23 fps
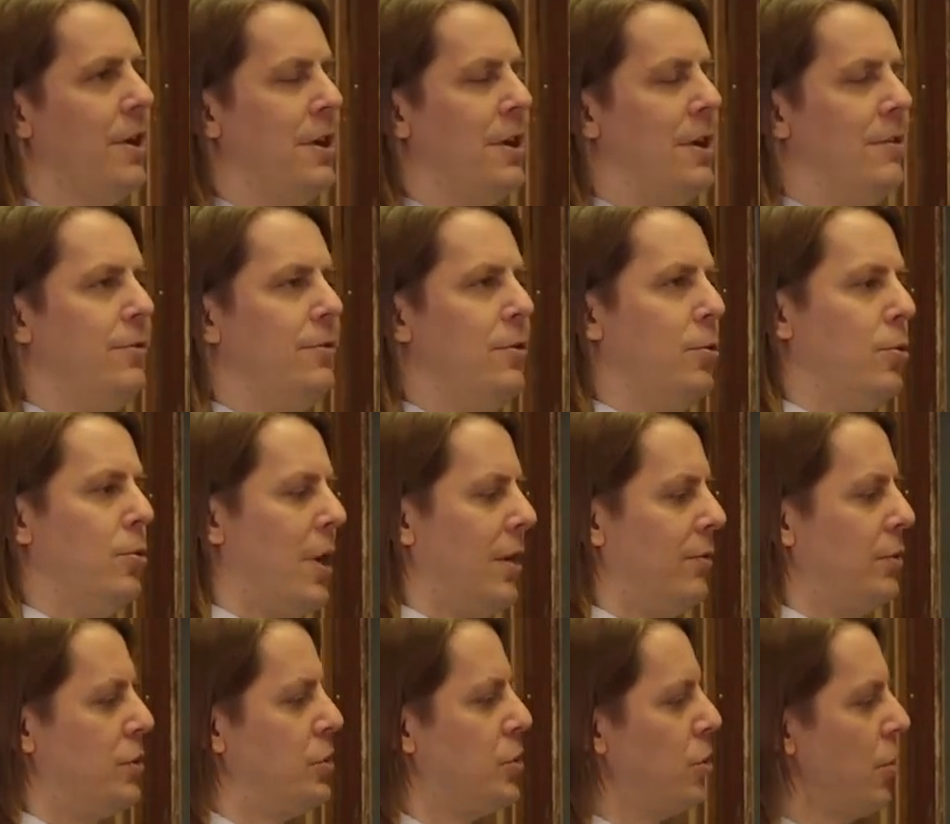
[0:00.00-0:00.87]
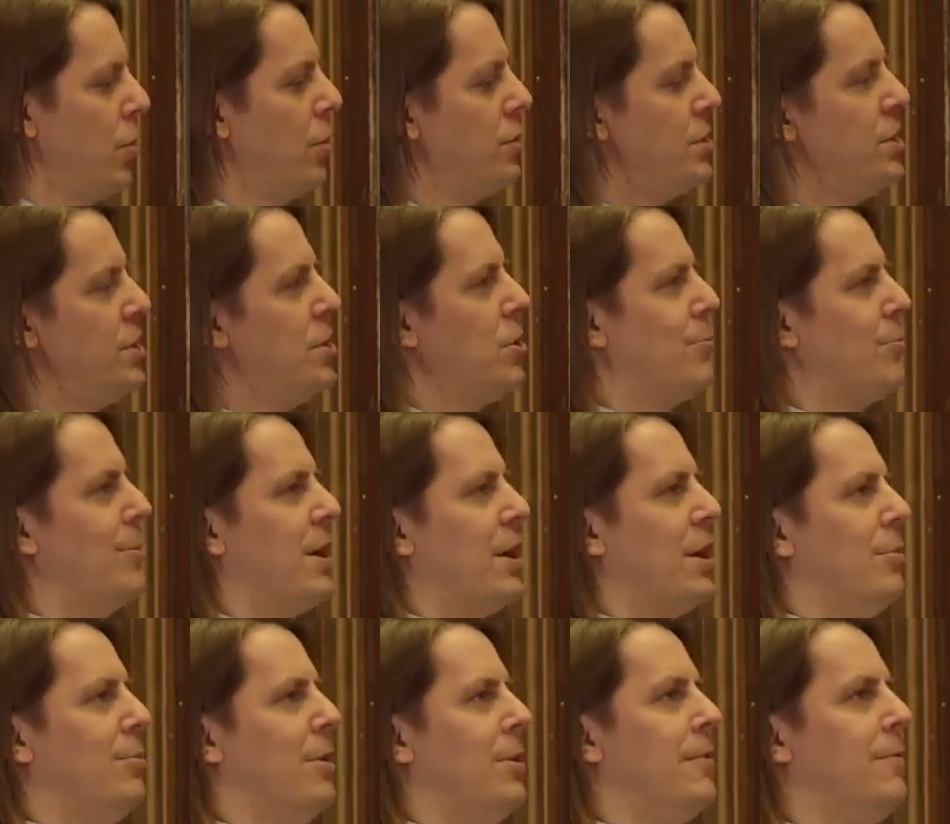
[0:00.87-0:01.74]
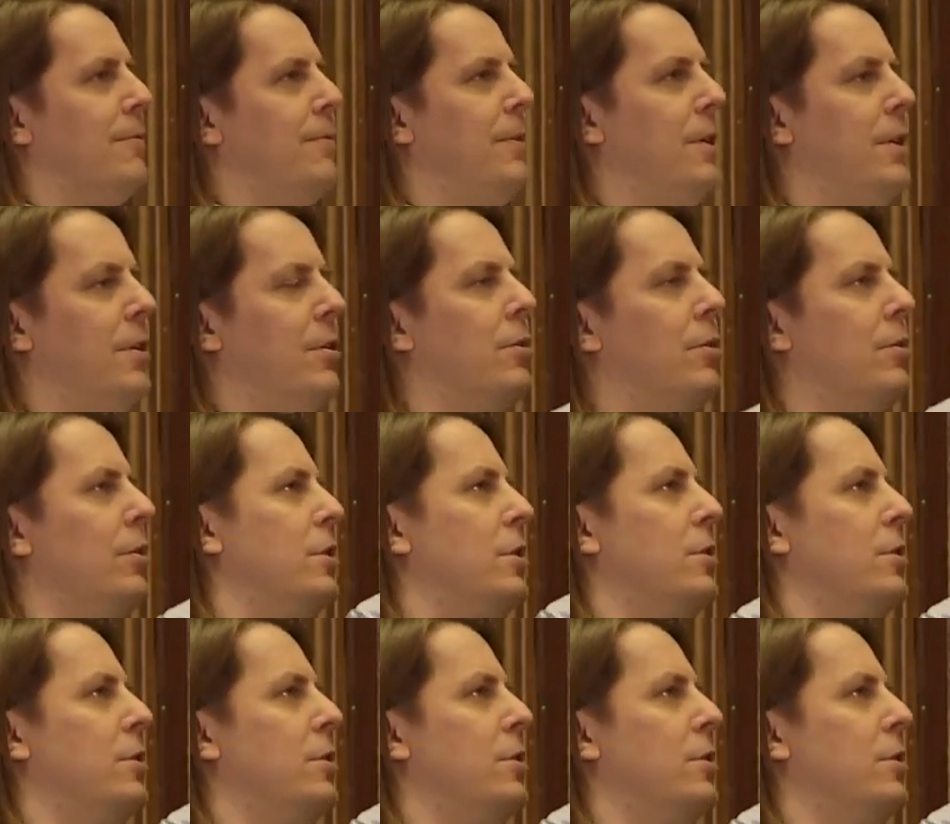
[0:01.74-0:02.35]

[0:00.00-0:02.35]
If you have a charge here making a big field